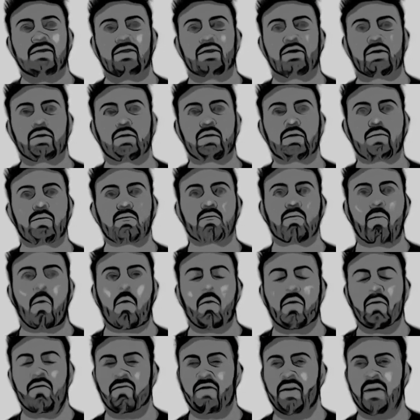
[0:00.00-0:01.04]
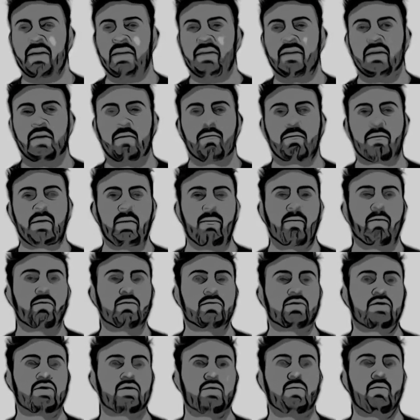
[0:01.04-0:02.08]
to motivate
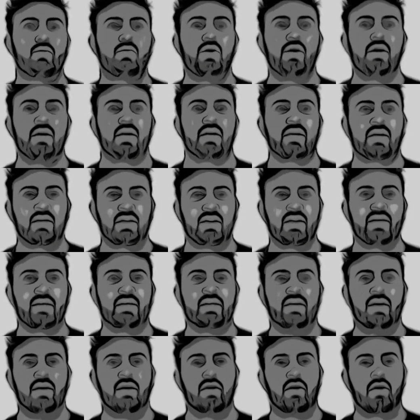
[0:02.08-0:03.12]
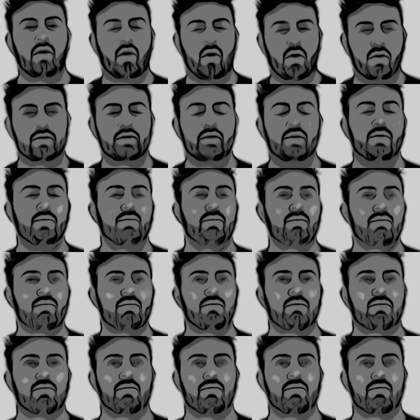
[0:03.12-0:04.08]
people to click on you,